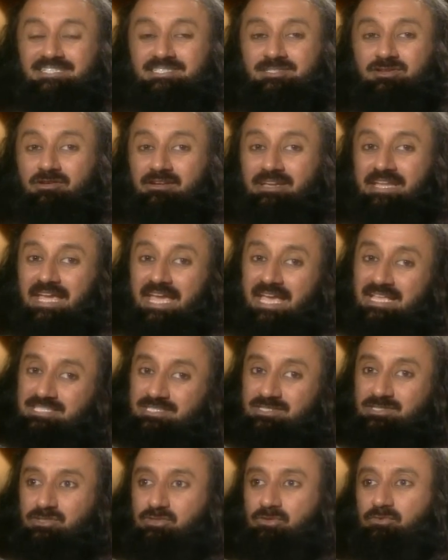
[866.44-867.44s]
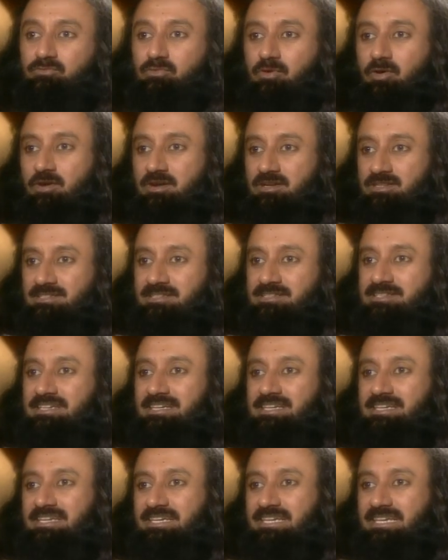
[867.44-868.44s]
to? It is not yes to what.
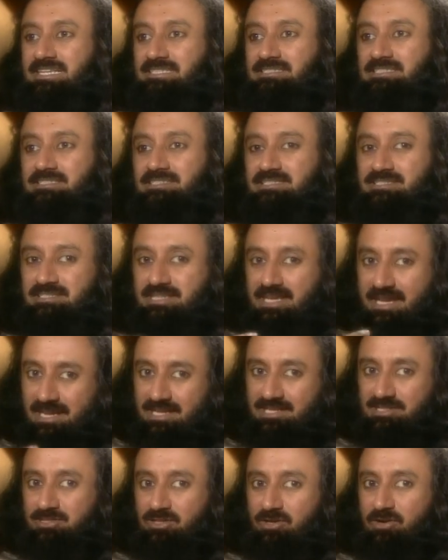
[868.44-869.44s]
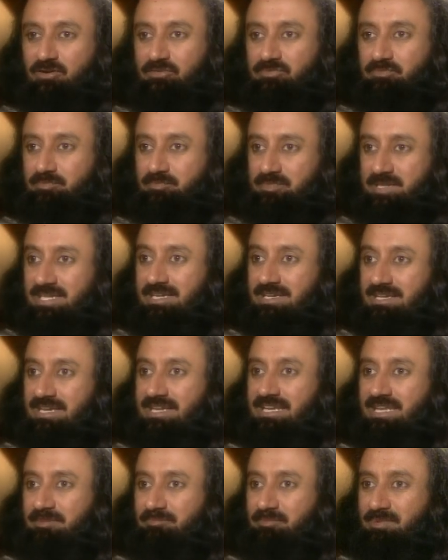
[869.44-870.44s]
It's a state of being
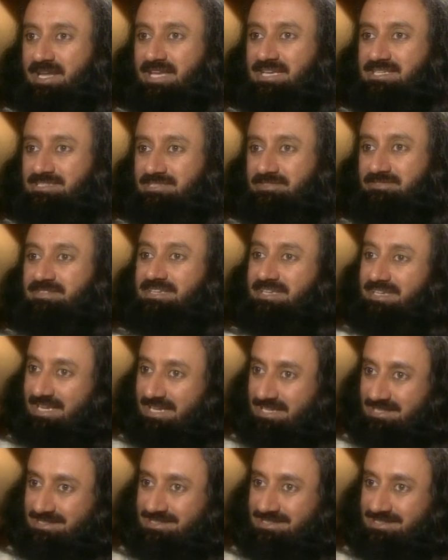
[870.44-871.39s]
in a place, yes.